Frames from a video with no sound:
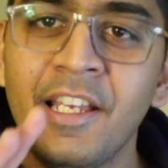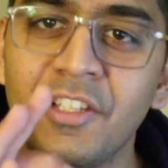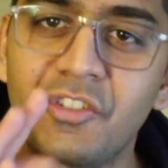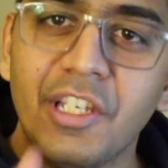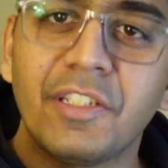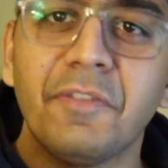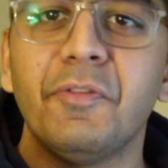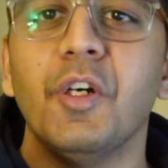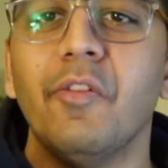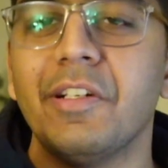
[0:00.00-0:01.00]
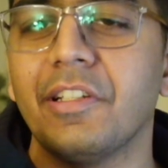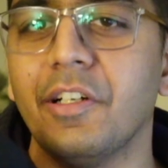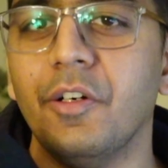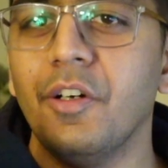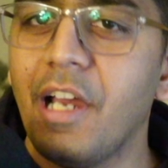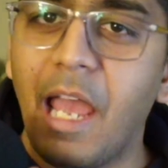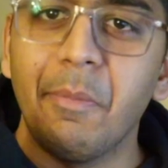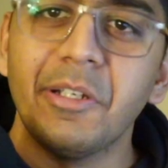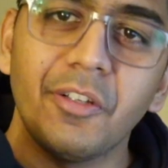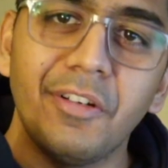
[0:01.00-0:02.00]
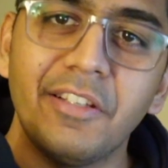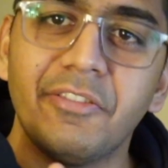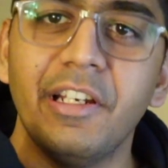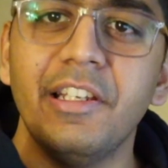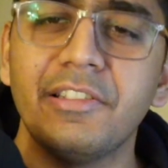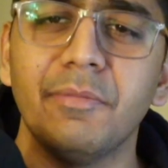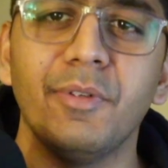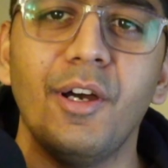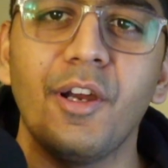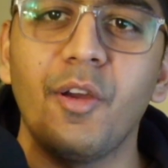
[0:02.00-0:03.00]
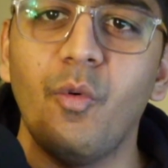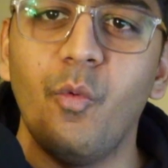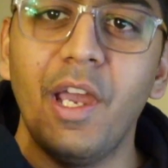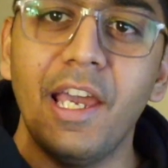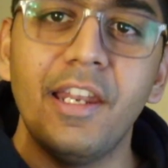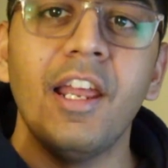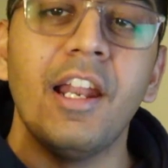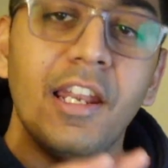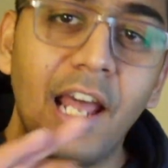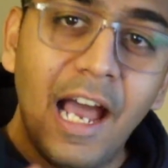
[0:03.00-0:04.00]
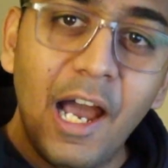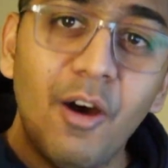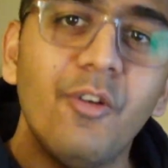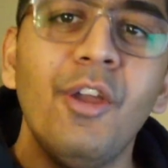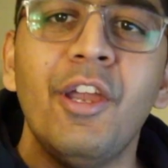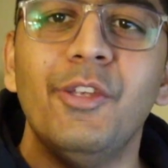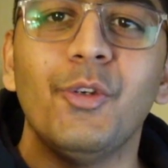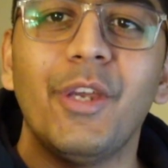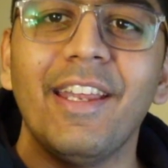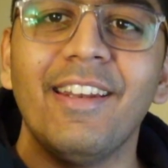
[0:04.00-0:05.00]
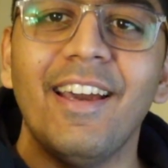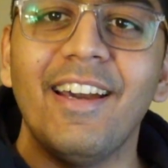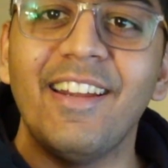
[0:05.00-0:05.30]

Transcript: Just a few hours ago, Amazon has released a blog where now you can